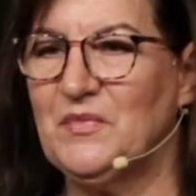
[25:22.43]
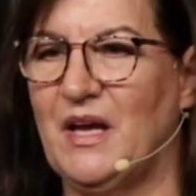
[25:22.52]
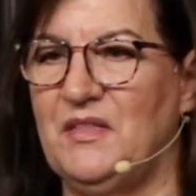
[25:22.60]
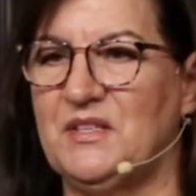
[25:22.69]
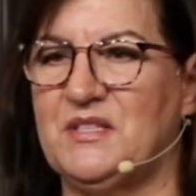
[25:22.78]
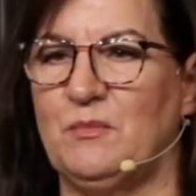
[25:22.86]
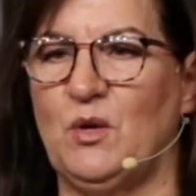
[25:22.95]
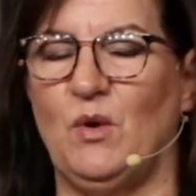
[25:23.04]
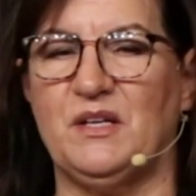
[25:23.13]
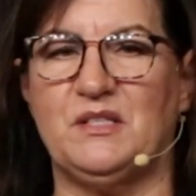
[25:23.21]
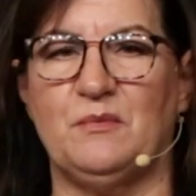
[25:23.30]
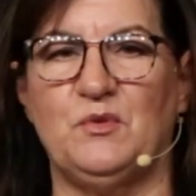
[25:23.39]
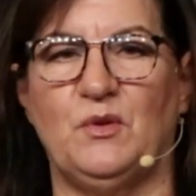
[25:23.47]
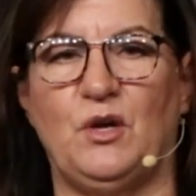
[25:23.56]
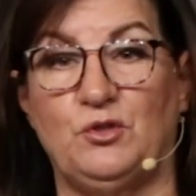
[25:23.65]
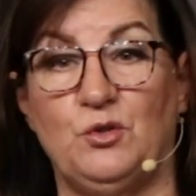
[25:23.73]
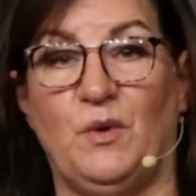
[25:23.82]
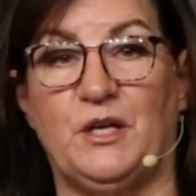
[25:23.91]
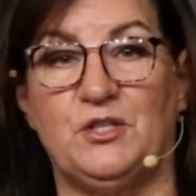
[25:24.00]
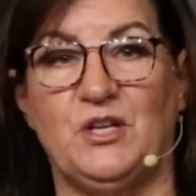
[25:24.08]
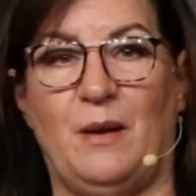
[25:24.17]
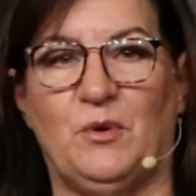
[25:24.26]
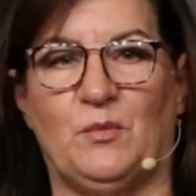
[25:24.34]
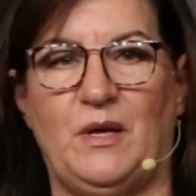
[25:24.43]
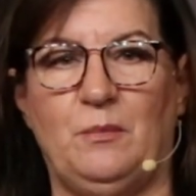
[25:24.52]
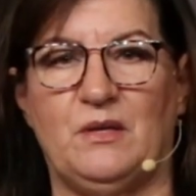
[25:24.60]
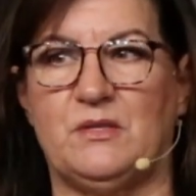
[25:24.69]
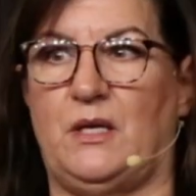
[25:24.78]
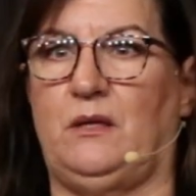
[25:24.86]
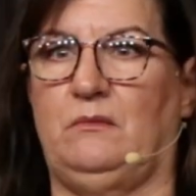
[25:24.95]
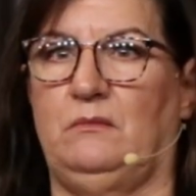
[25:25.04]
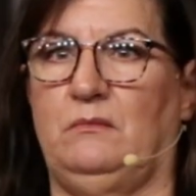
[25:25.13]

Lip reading: And then somebody walks up to me and they go, do you want a job at Rhema? I was like,